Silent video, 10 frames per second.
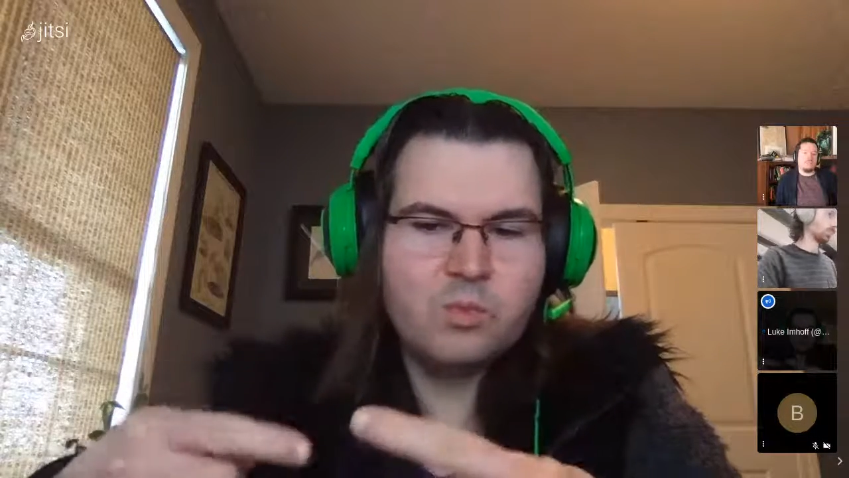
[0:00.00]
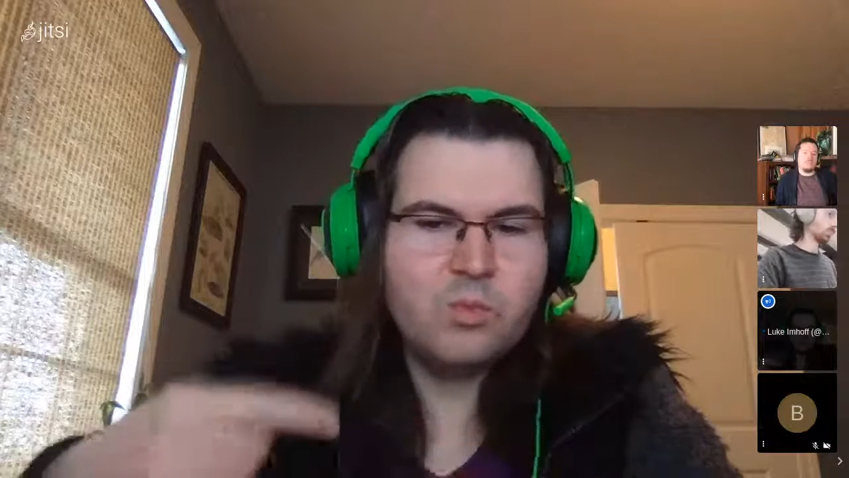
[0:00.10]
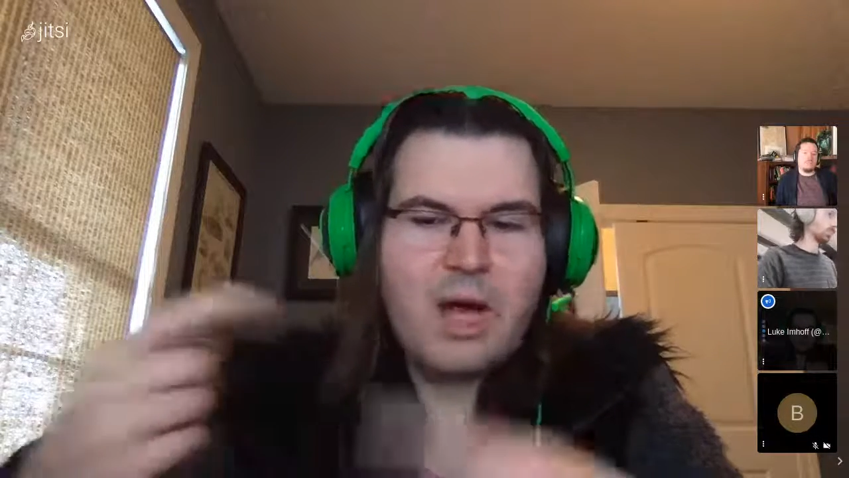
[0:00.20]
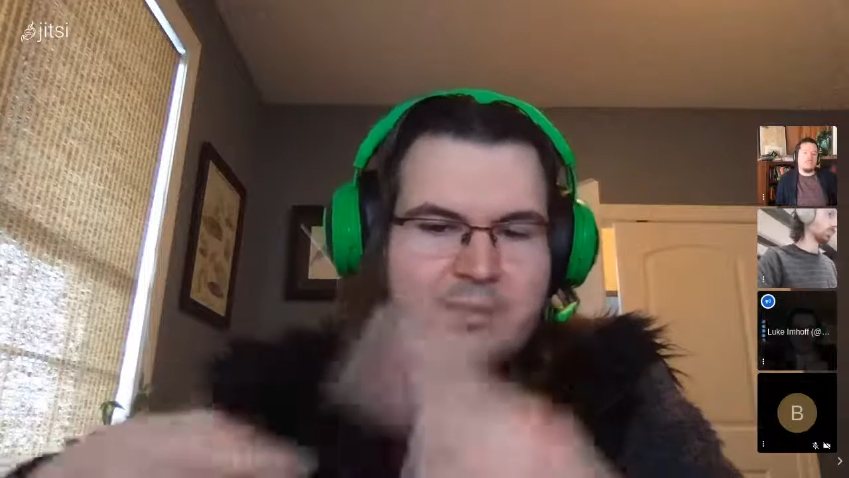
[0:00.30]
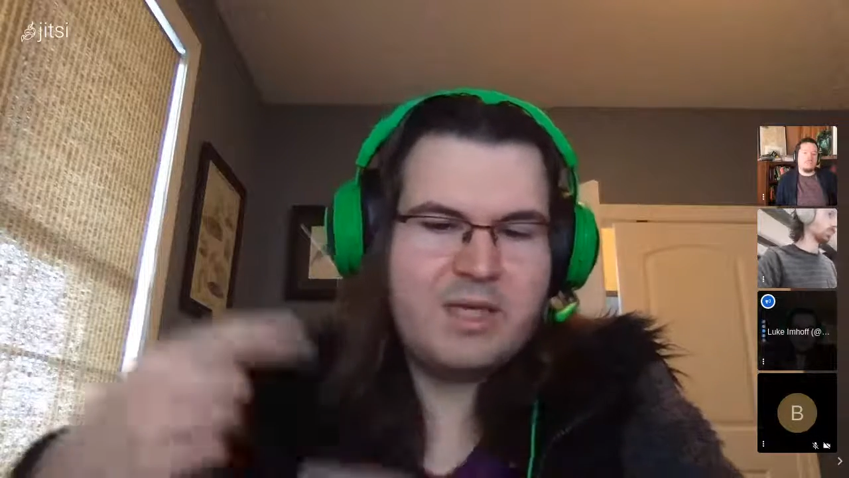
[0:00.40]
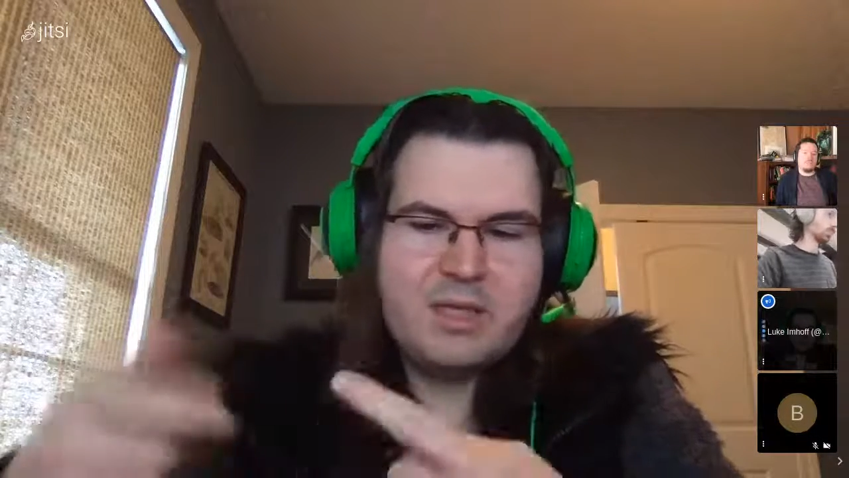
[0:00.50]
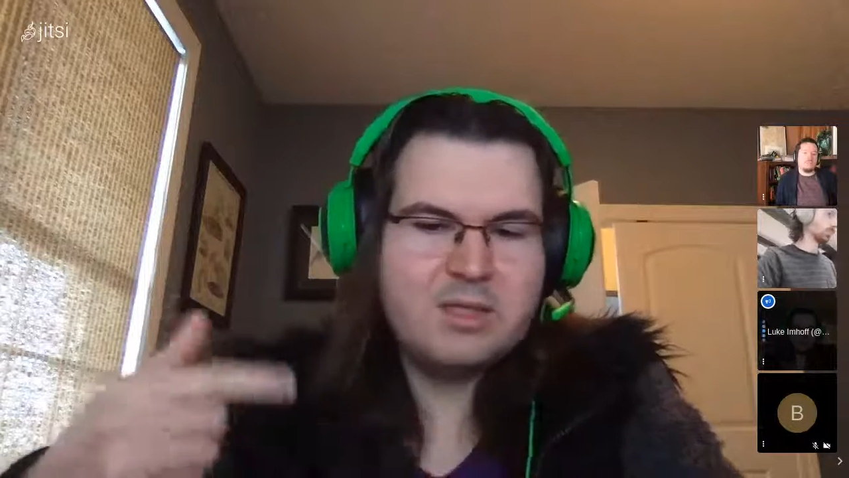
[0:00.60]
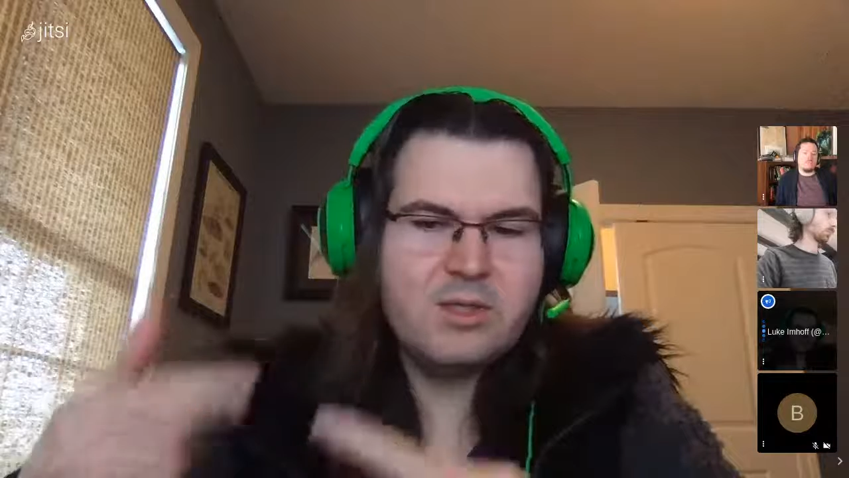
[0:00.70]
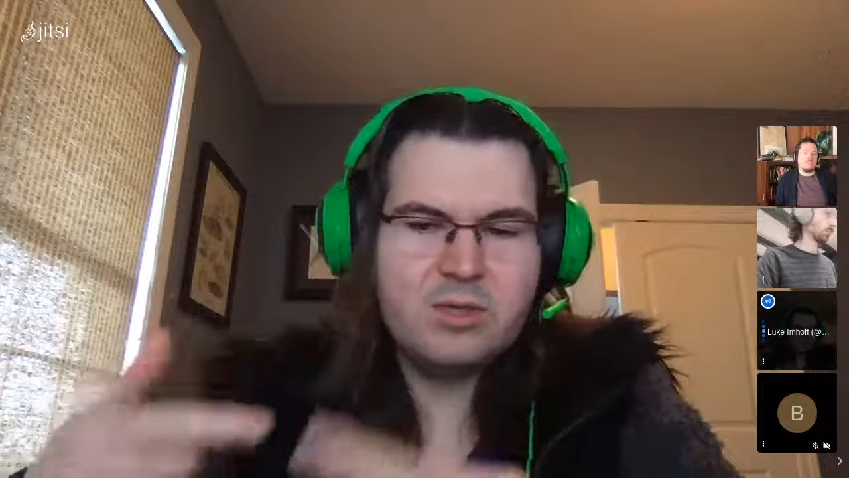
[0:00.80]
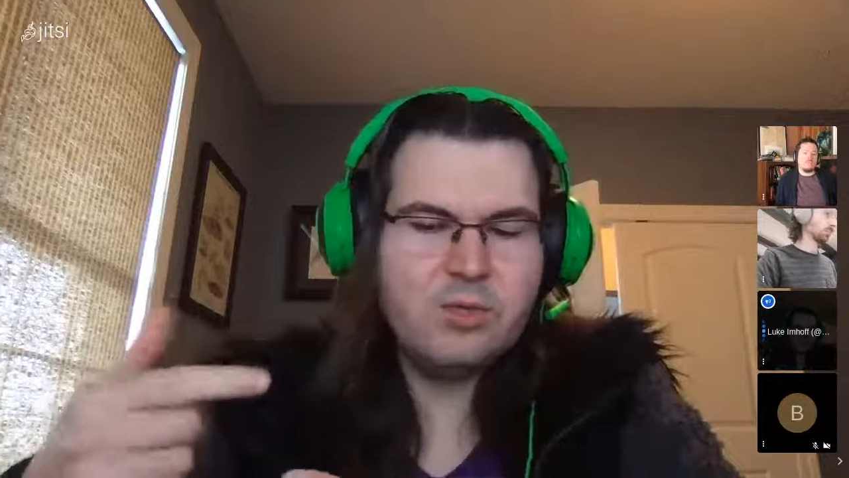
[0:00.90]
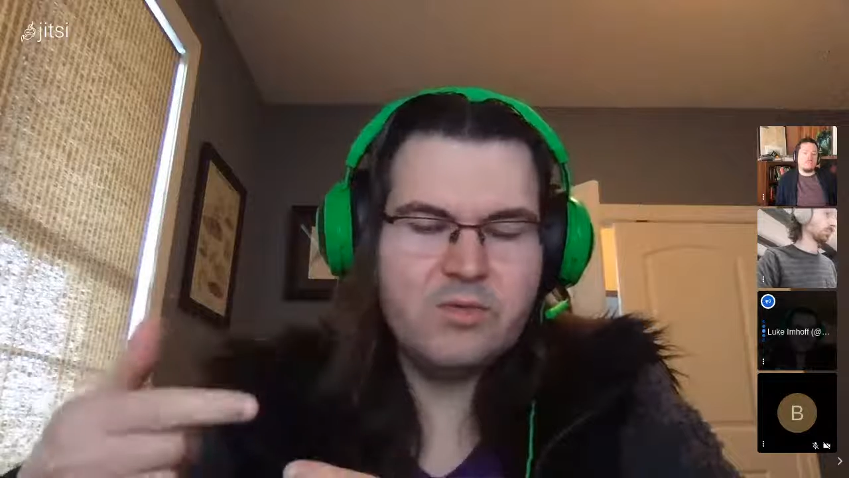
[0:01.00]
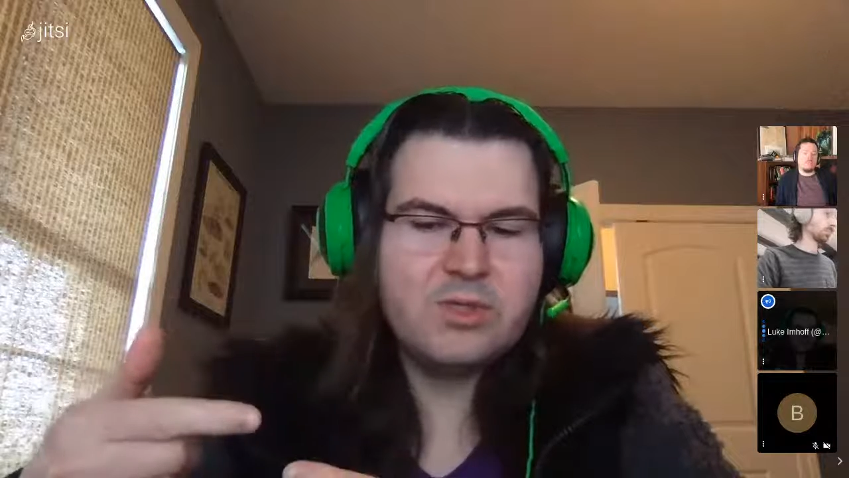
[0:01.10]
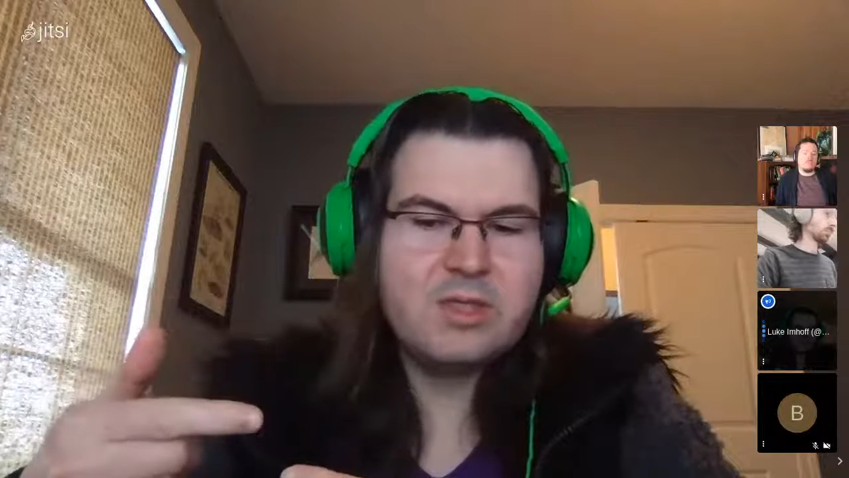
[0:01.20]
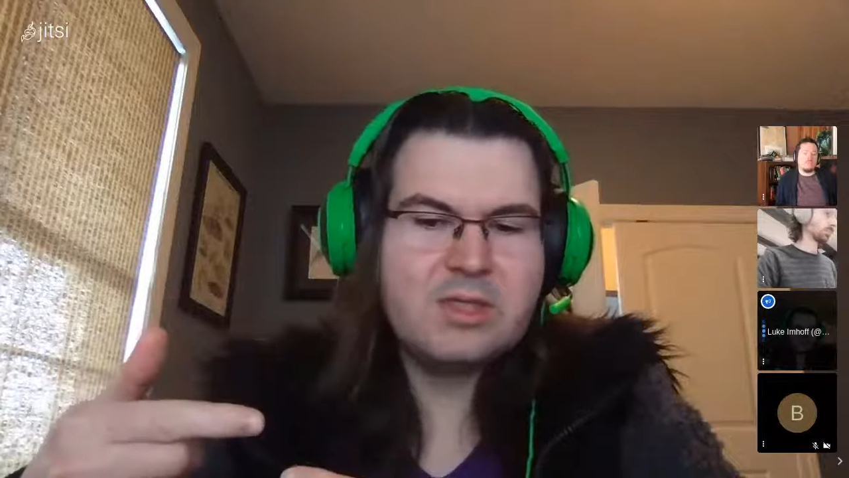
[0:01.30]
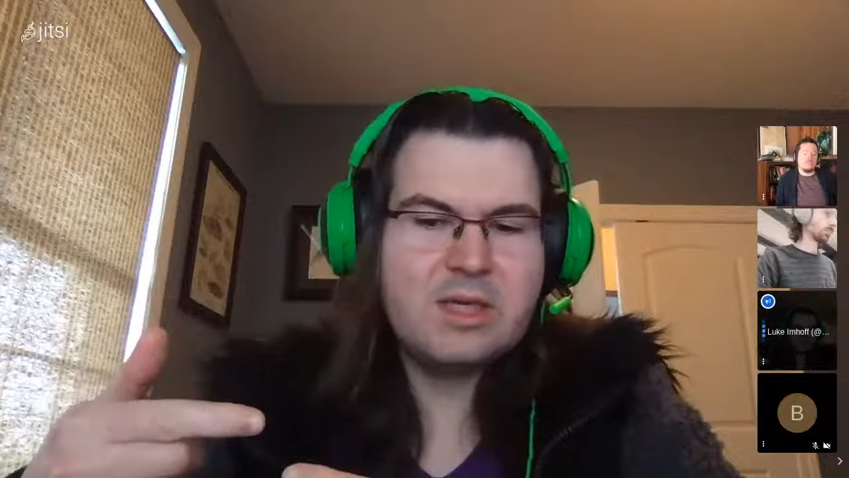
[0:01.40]
updated to the new
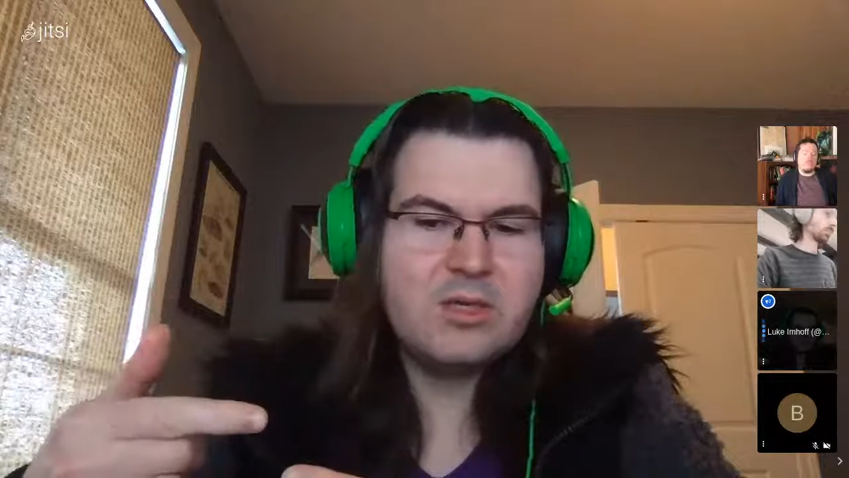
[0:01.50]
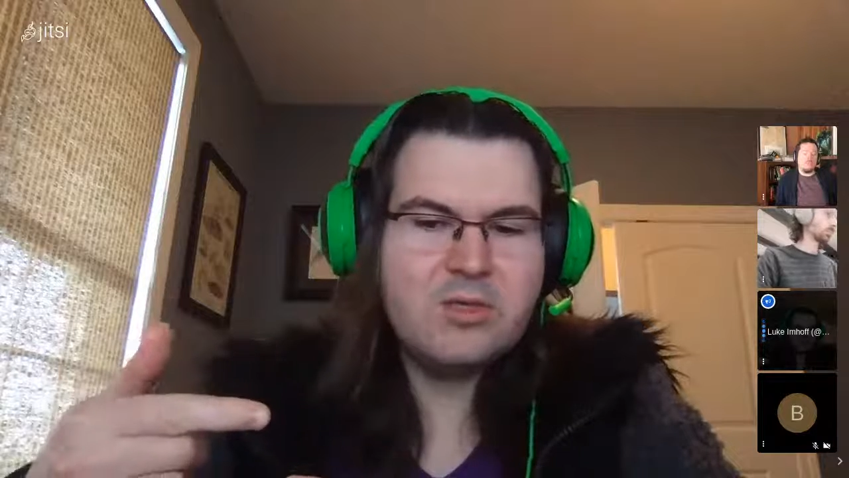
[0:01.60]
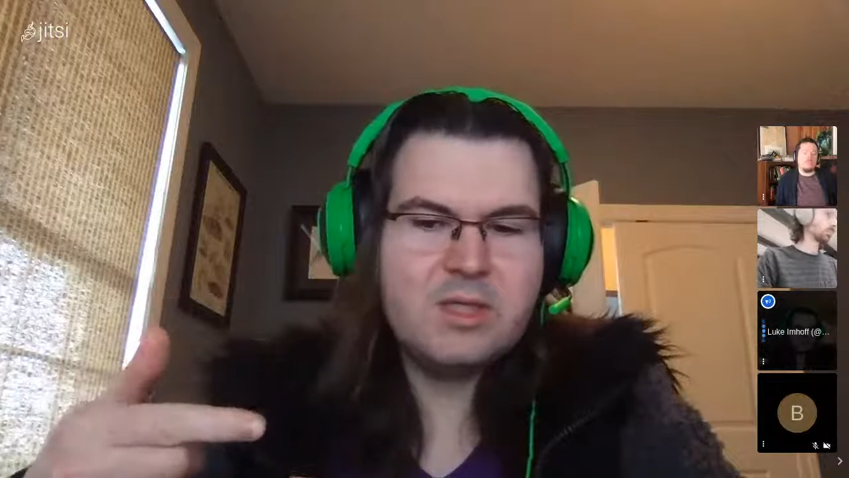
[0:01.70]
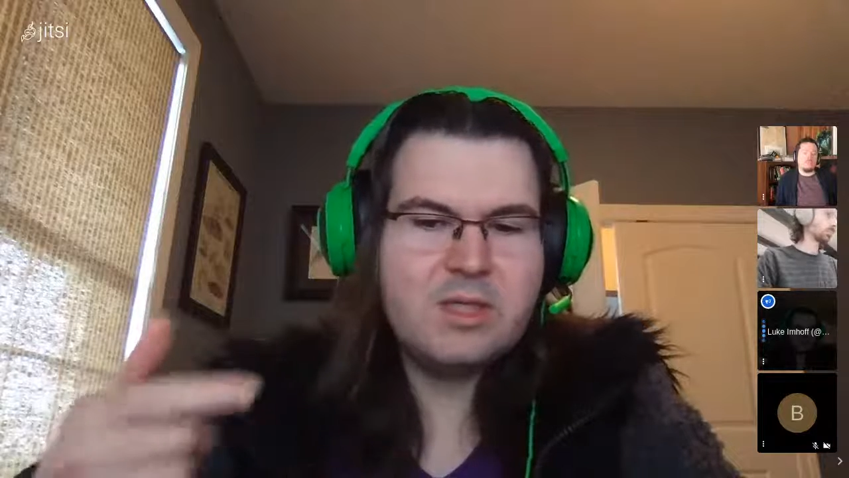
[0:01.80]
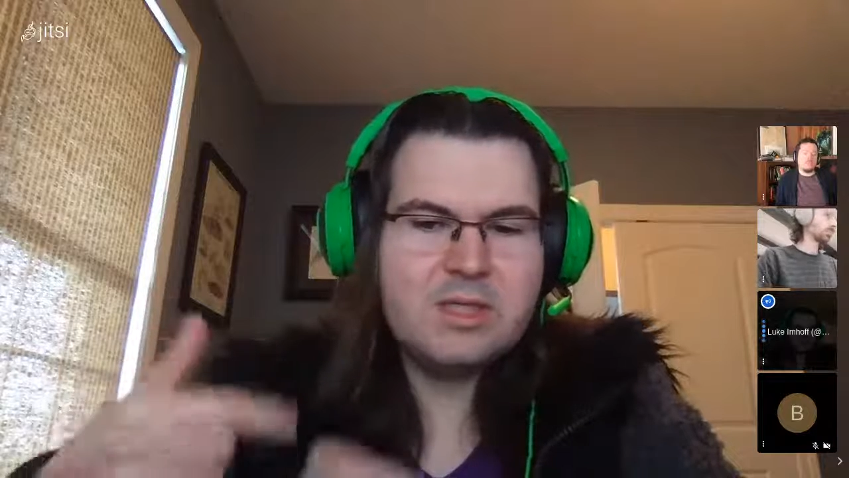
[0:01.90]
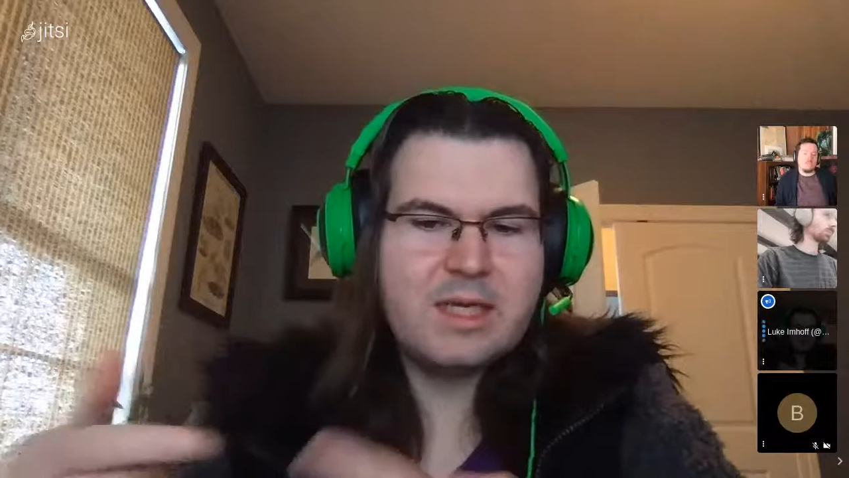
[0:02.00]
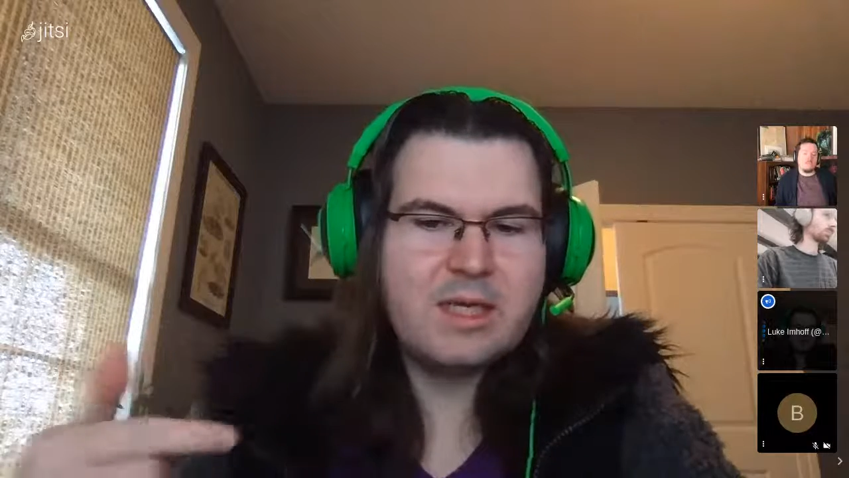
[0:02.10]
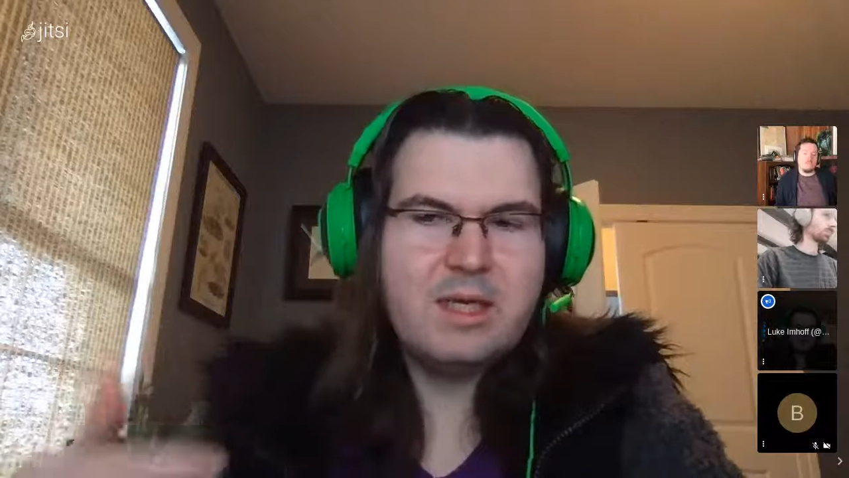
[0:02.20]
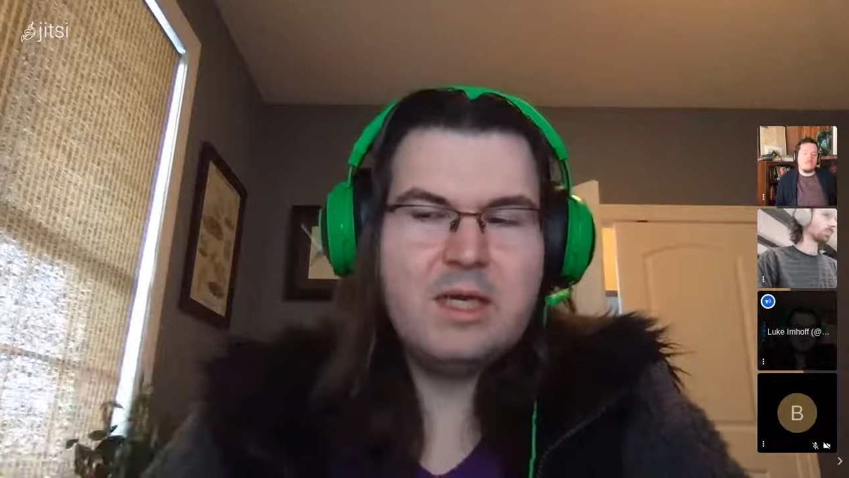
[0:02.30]
version that they're using because like